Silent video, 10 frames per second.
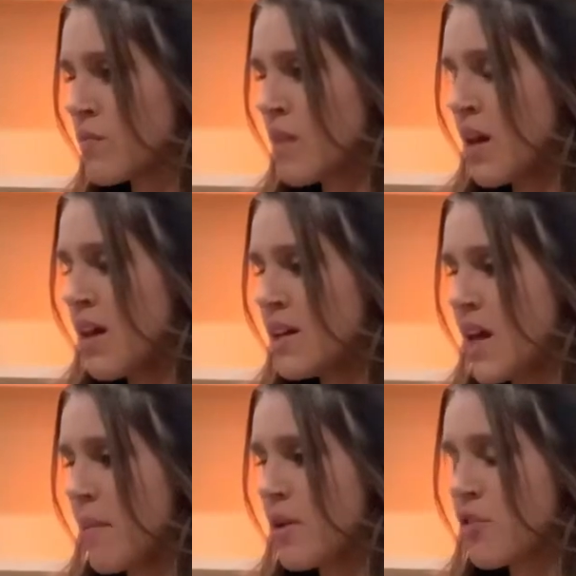And
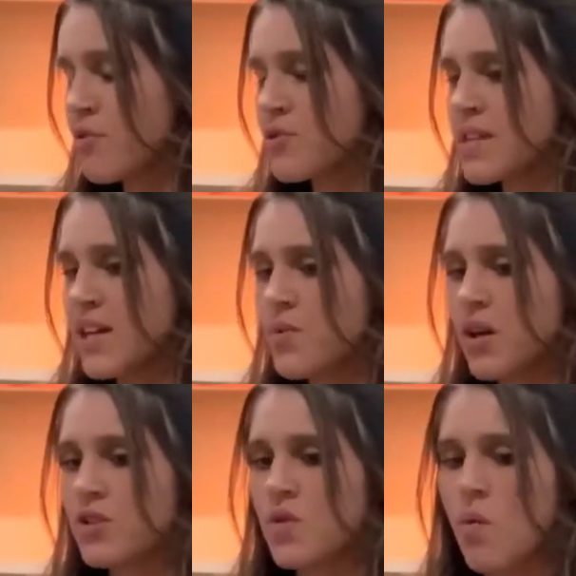coming through center, we're
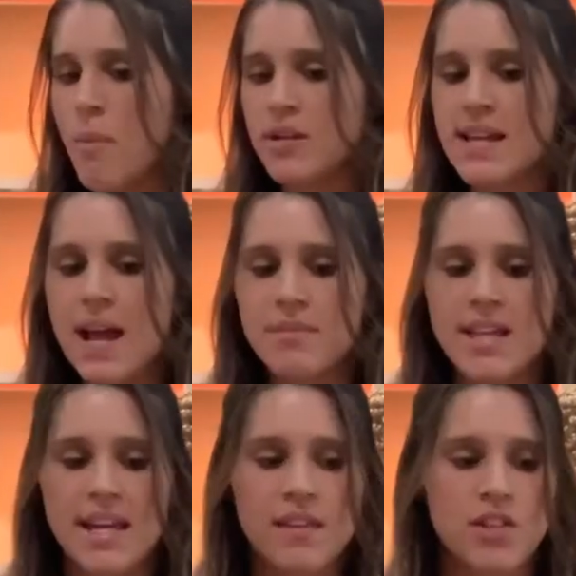going to do it one more time,
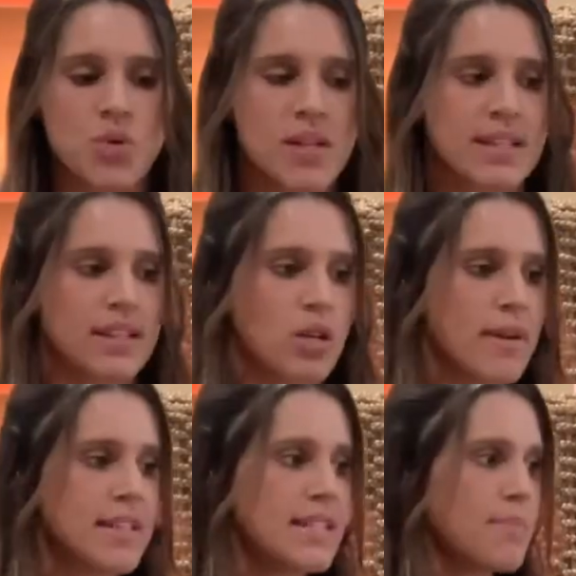taking the twist a little
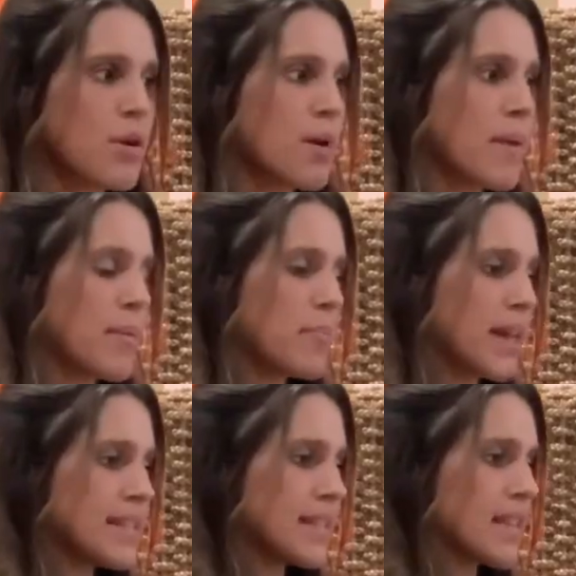bit deeper, maybe
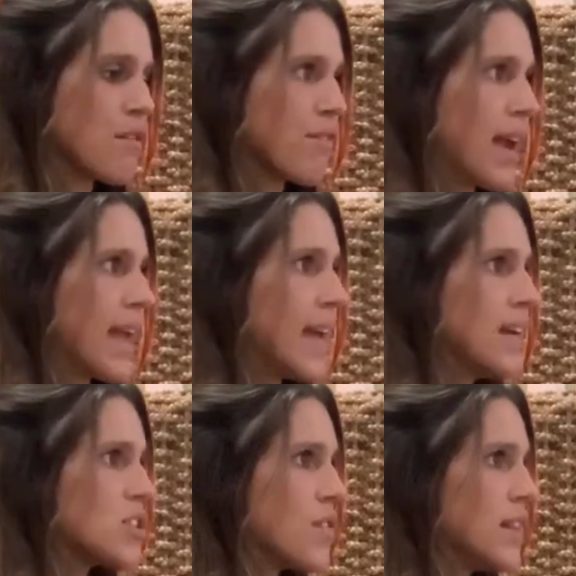placing that right
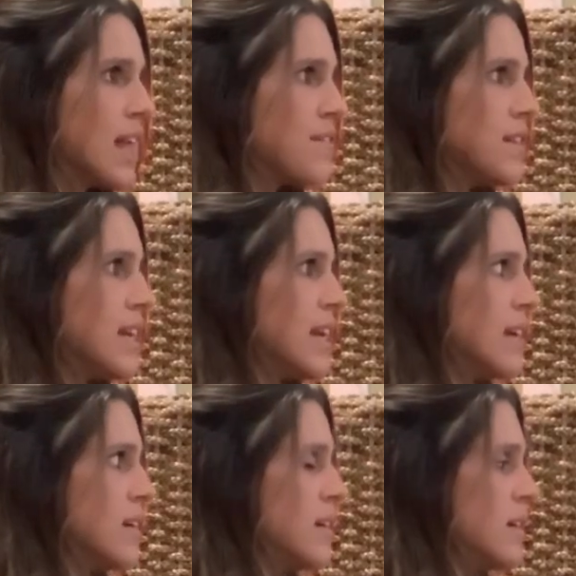hand on the left
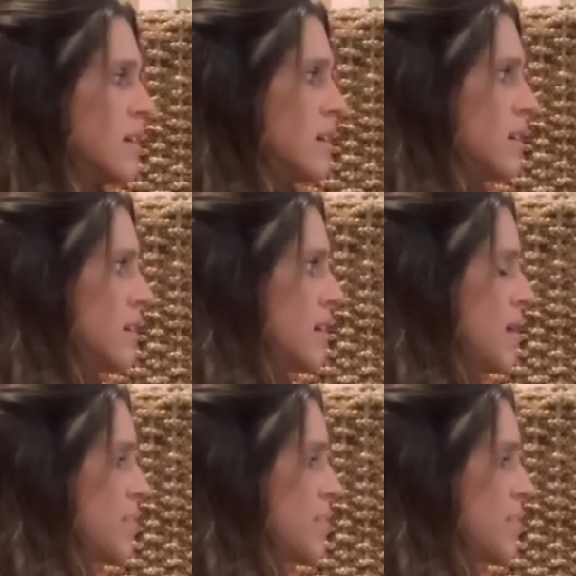knee, and